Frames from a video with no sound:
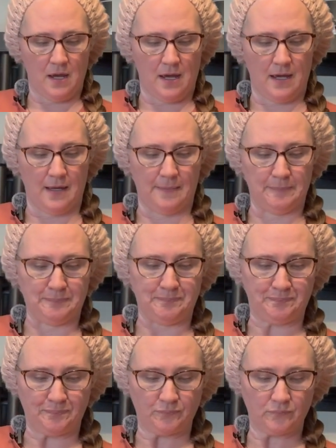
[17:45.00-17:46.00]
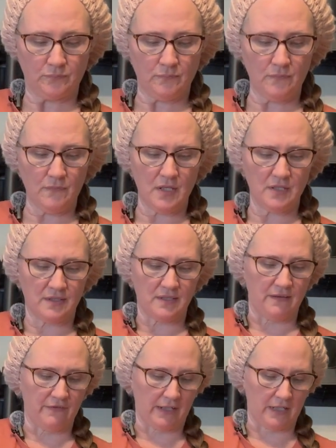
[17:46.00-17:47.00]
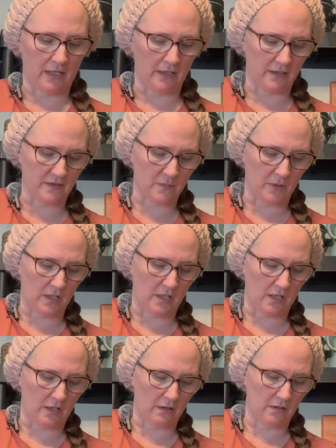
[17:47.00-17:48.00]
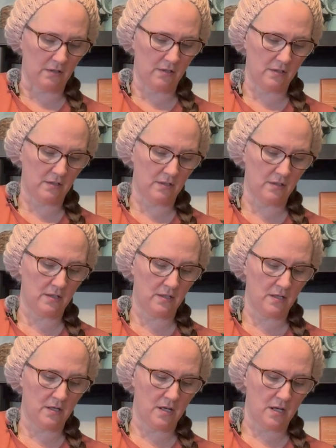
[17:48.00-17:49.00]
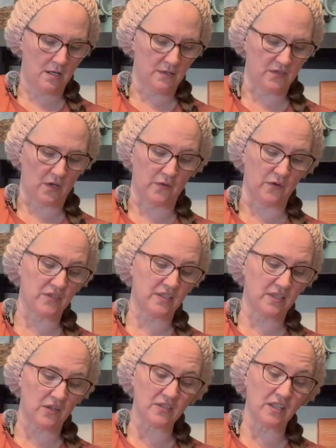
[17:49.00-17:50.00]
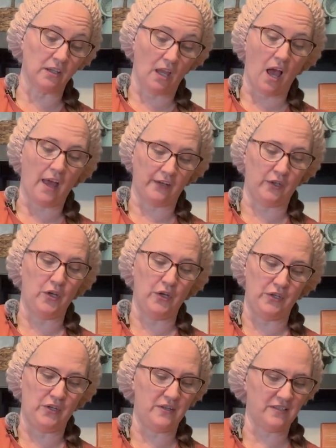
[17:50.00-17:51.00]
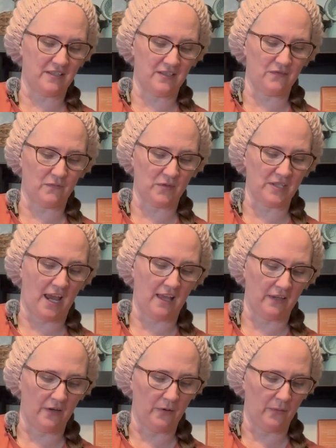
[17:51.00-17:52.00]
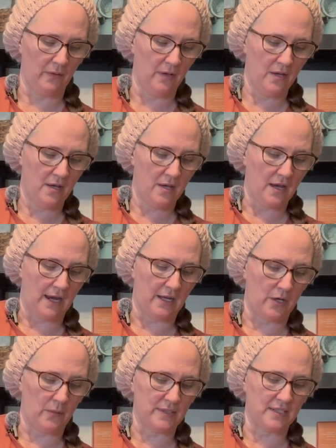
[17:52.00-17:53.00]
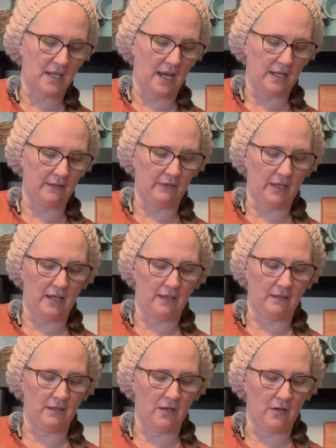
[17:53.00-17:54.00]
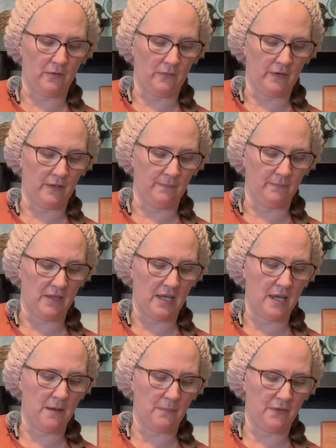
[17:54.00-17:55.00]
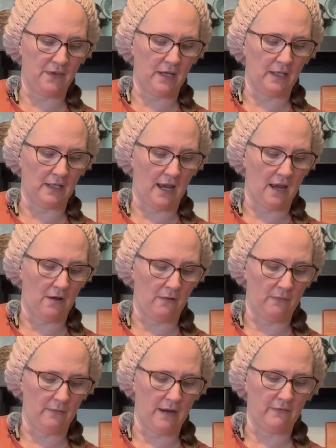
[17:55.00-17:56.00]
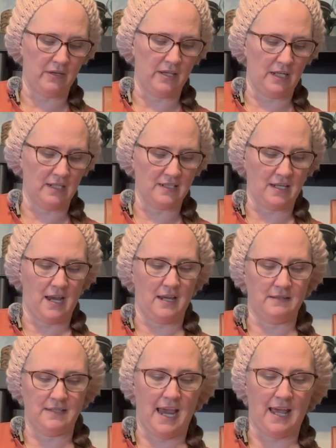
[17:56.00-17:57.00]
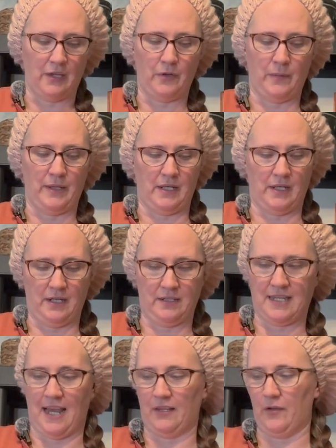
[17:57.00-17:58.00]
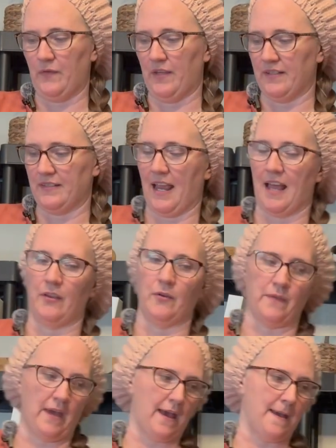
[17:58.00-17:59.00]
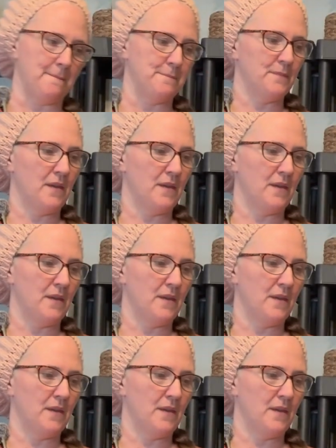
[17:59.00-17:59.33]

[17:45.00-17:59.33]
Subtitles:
Let's see if I can get this one in here. So there's a lot of good uses for tallow. I know it's kind of like, the hip thing now. Everything's got tallow in it, tallow this, tallow that.